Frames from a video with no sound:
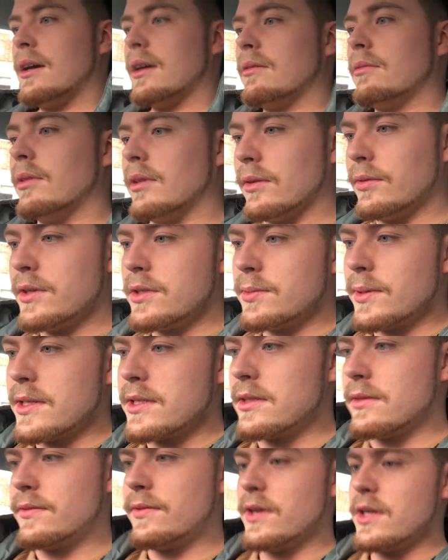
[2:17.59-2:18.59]
Well, the fish place is
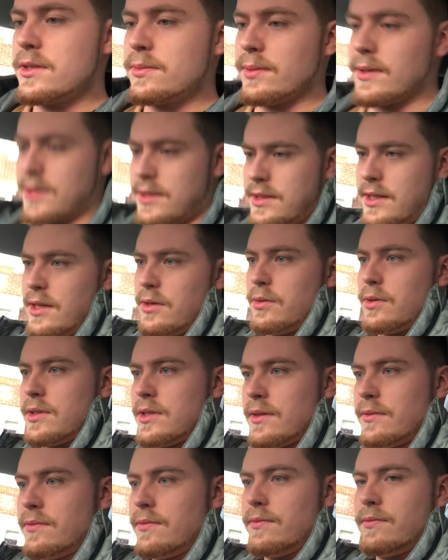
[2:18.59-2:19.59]
a fish place. They always
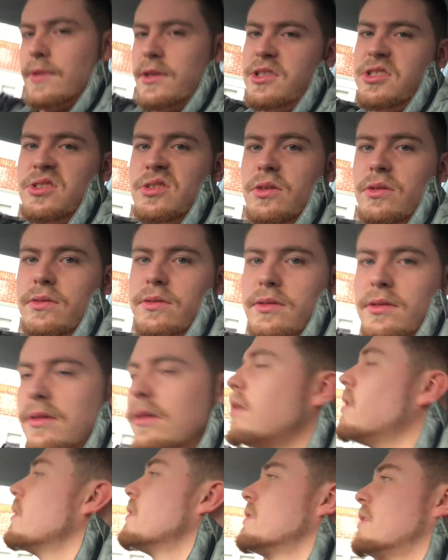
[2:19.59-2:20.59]
have fish stuff.
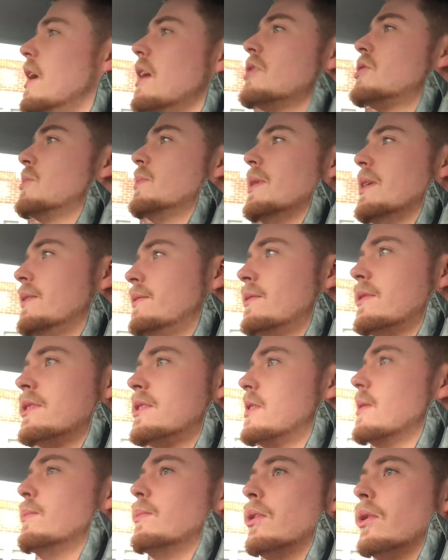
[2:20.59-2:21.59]
So that should be
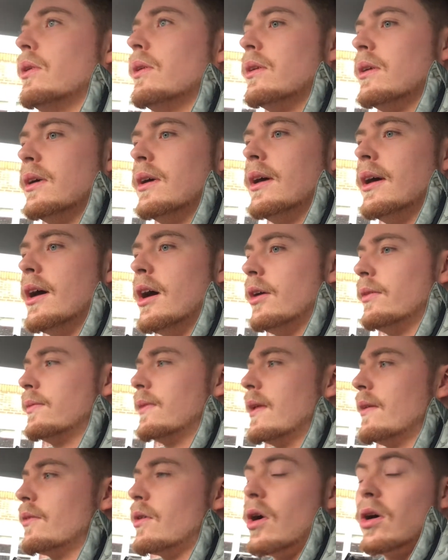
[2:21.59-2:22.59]
simple.
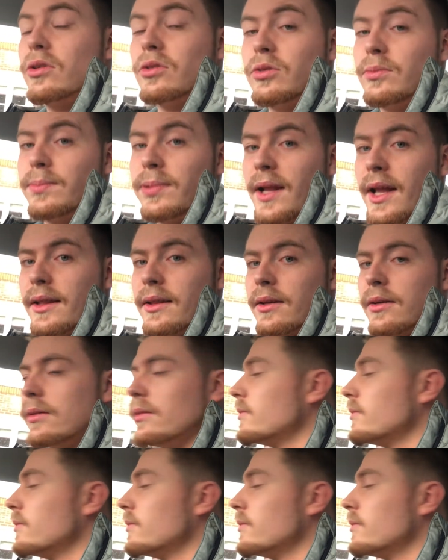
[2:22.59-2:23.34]
Hopefully they've got a good plant there.